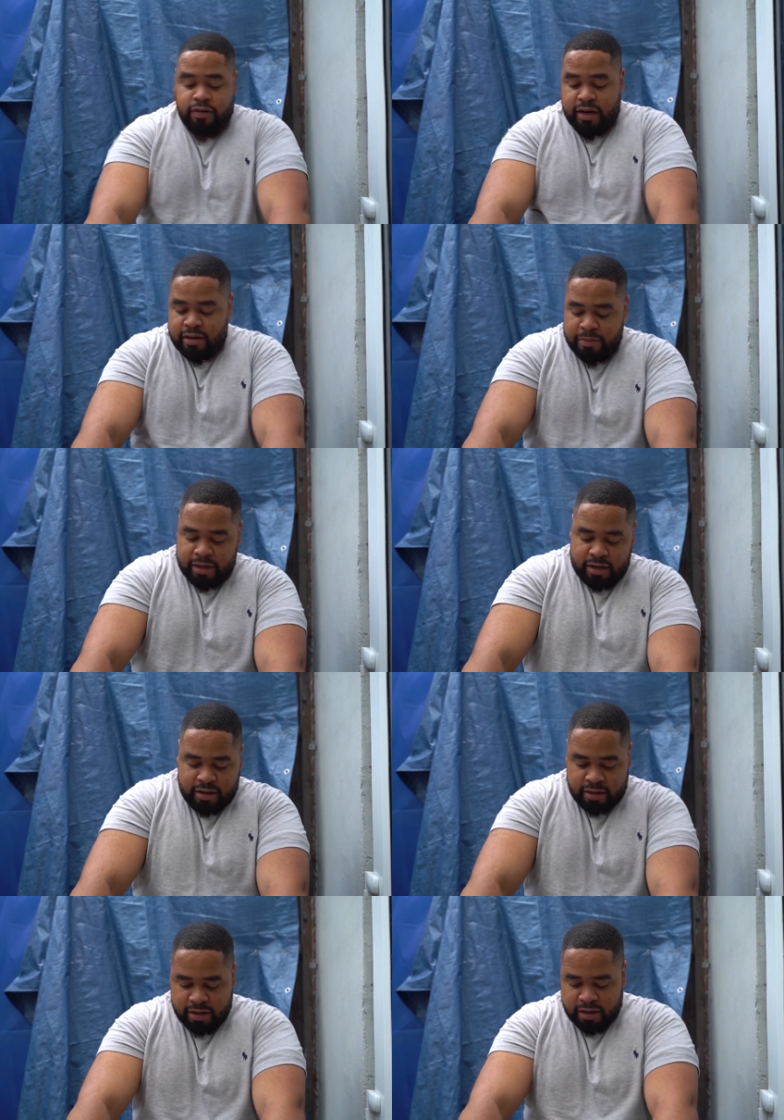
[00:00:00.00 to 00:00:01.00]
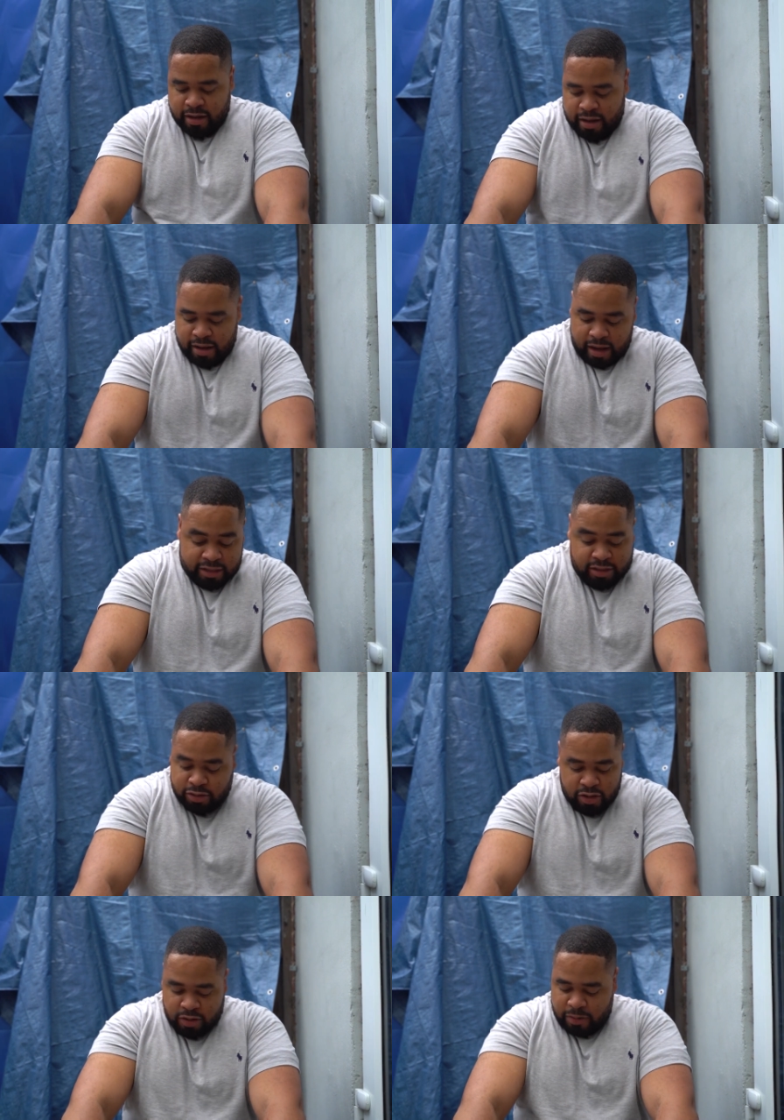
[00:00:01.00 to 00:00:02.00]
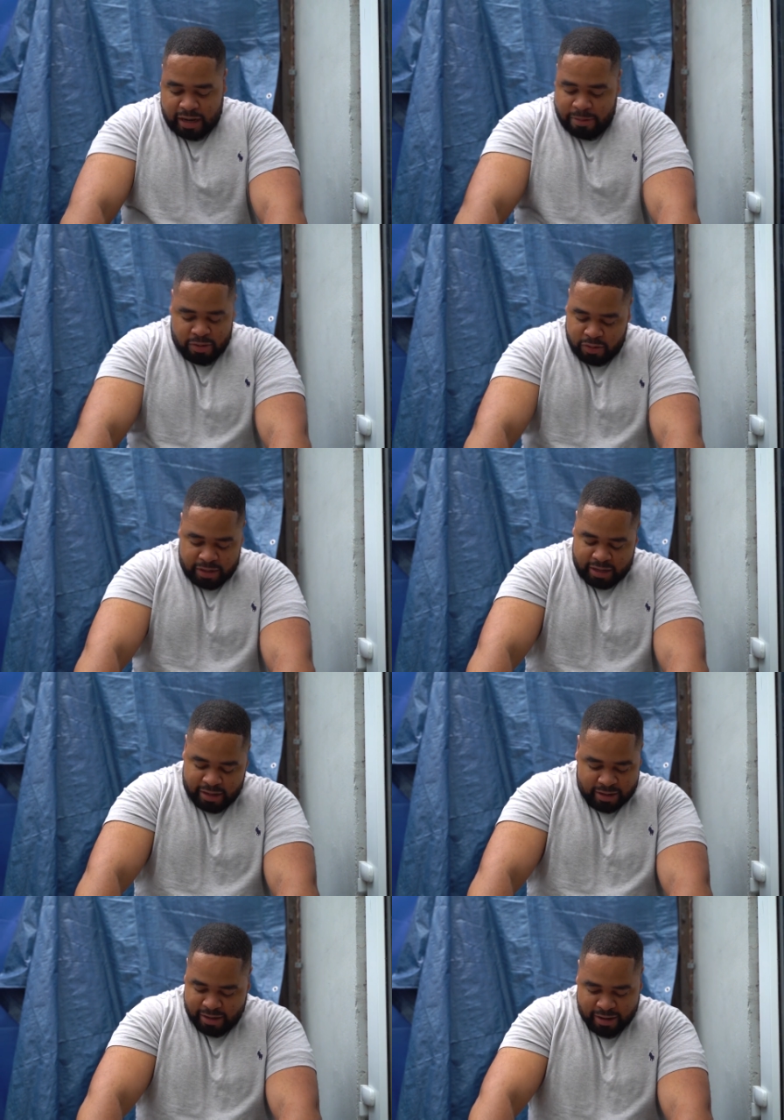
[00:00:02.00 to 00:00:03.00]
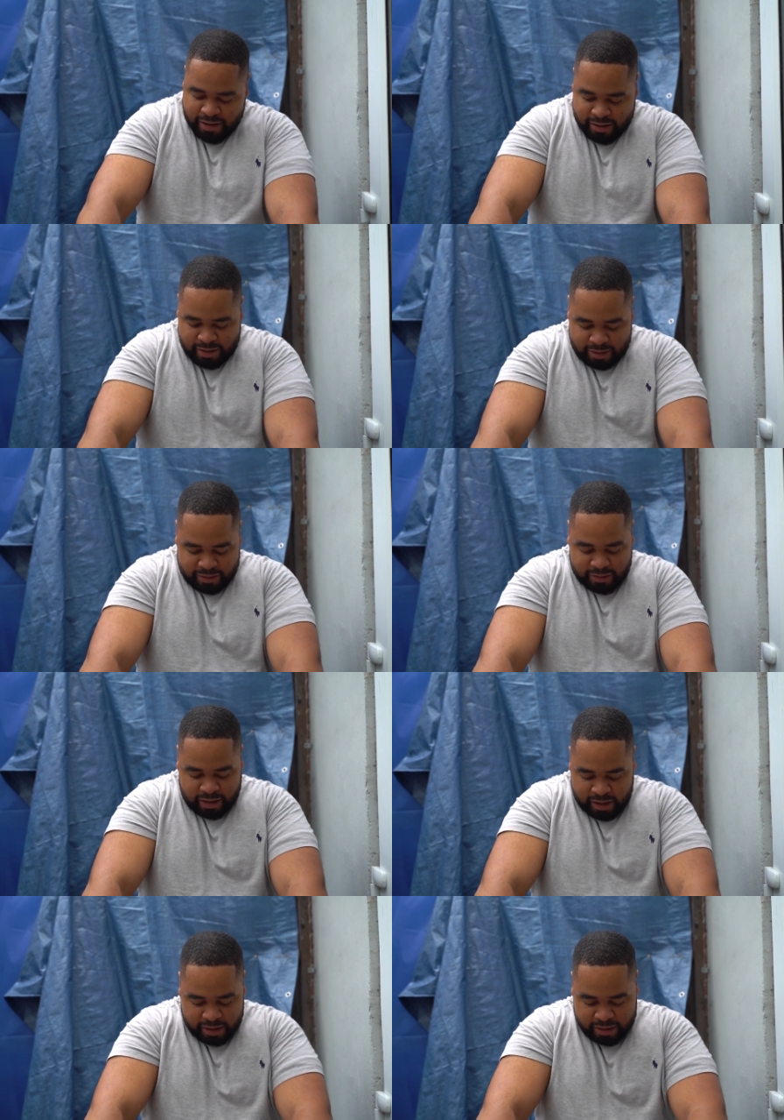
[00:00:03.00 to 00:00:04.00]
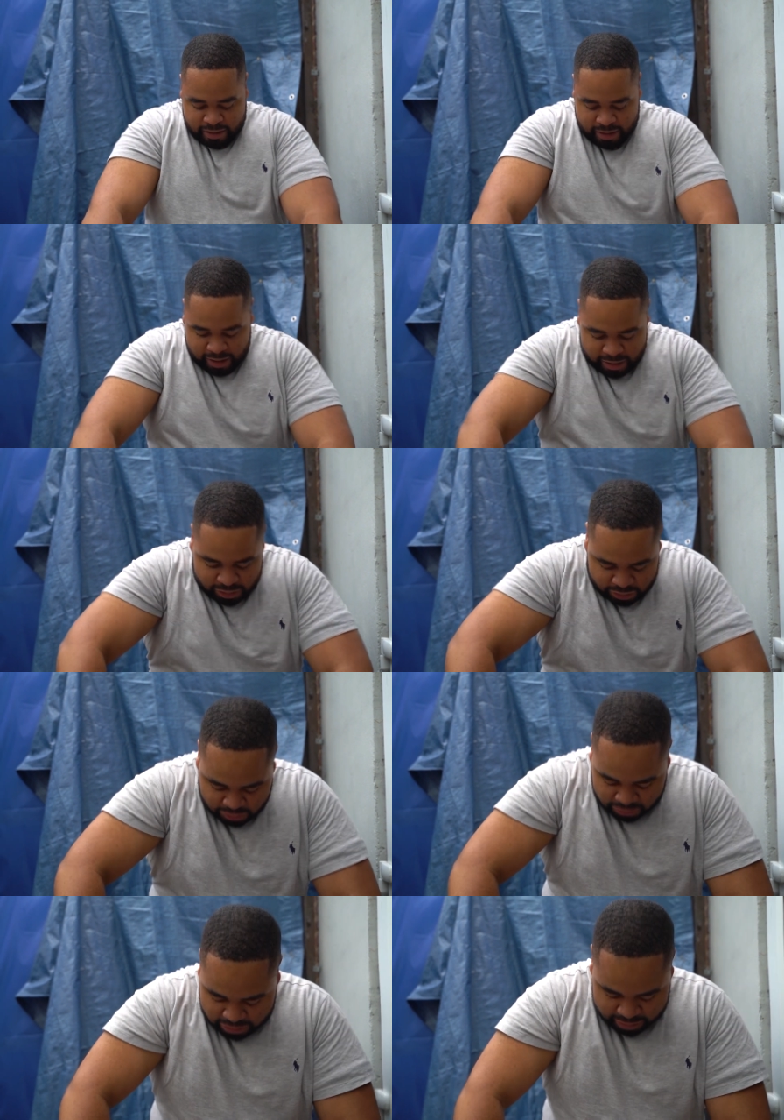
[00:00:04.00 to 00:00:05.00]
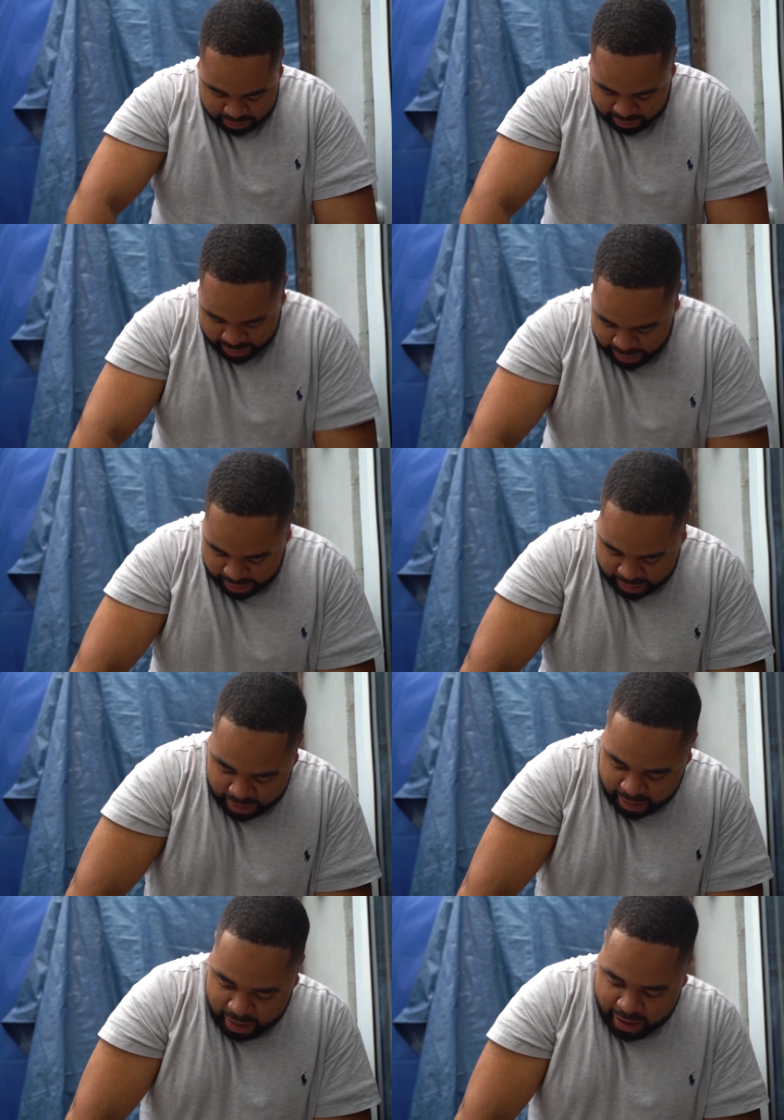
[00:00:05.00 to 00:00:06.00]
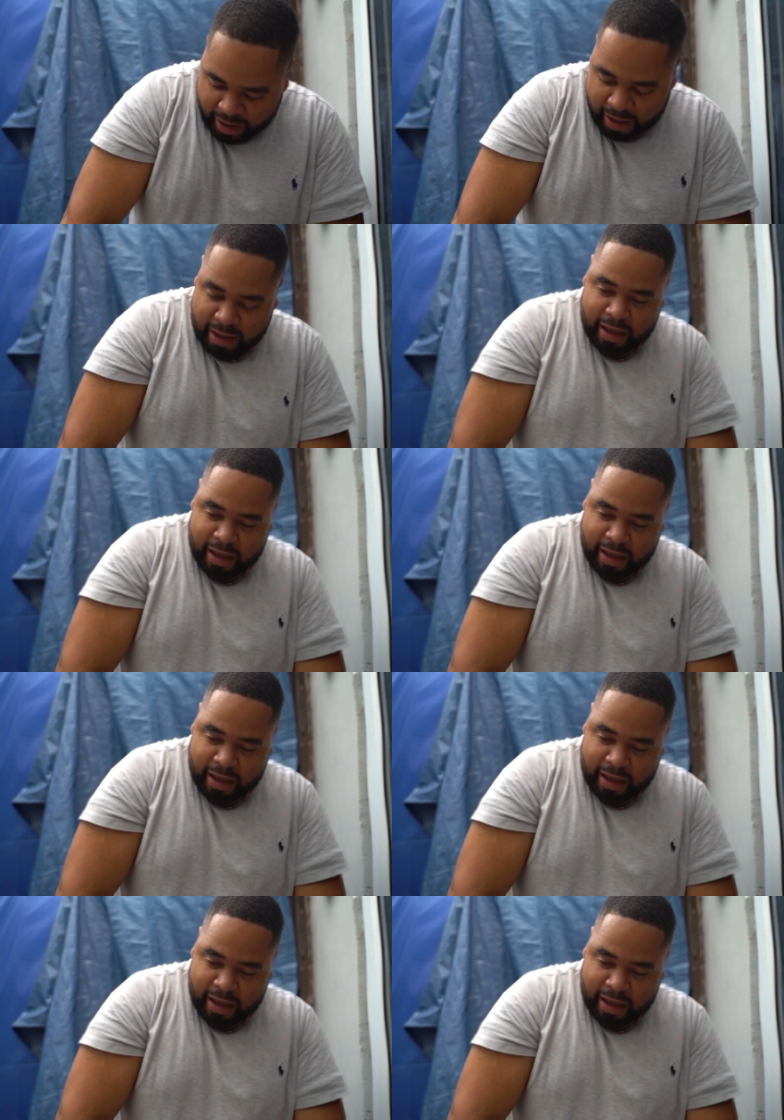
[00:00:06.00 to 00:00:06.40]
already, man. I still don't know what I'm doing. This is clearly a, an issue because I,